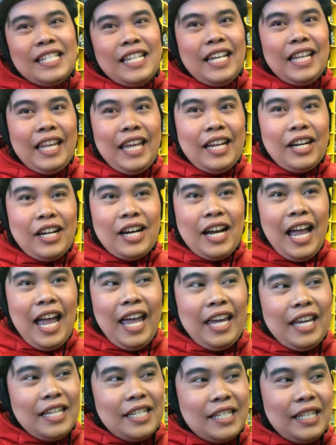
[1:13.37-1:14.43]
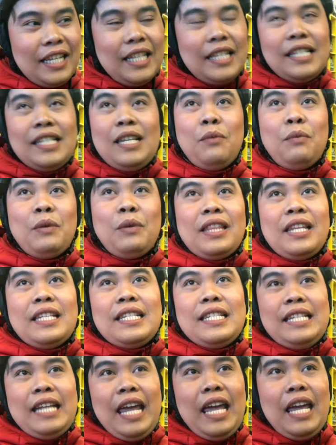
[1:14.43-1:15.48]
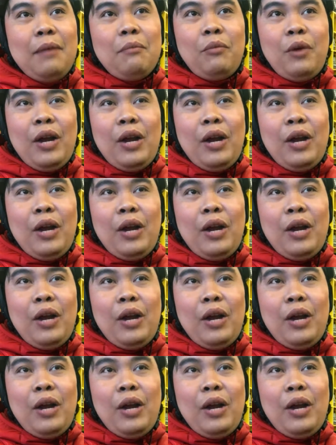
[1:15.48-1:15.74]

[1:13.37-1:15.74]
see you later, guys. Let's see what this day